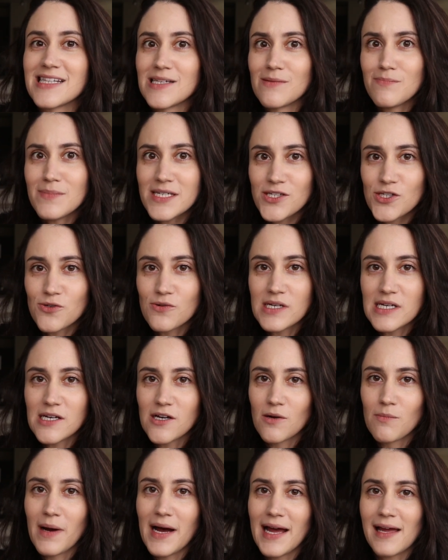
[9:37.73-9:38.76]
and the mystery
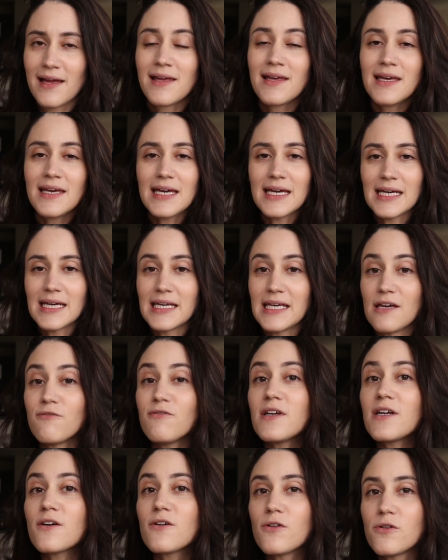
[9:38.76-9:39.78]
here by
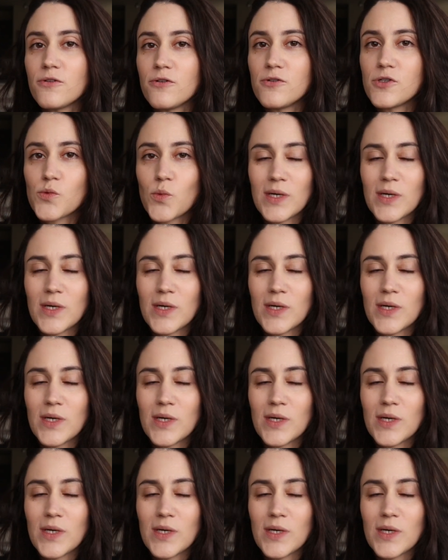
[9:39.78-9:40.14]
giving clues.